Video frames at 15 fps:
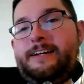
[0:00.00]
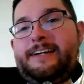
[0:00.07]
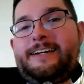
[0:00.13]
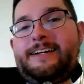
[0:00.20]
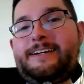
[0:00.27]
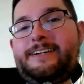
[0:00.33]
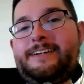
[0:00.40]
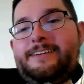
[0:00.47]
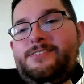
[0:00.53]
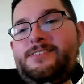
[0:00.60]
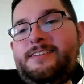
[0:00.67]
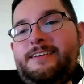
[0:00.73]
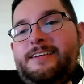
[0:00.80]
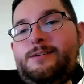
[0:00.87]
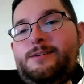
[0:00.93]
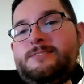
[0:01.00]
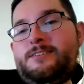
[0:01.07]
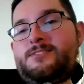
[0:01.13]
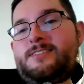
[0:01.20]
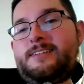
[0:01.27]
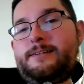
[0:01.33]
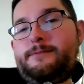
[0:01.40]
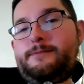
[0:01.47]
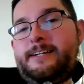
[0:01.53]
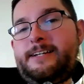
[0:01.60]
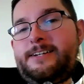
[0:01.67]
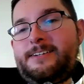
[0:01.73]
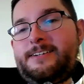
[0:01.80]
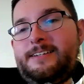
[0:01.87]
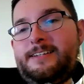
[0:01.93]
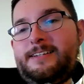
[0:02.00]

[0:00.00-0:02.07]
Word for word: at U C L A when I used to live there. Mm.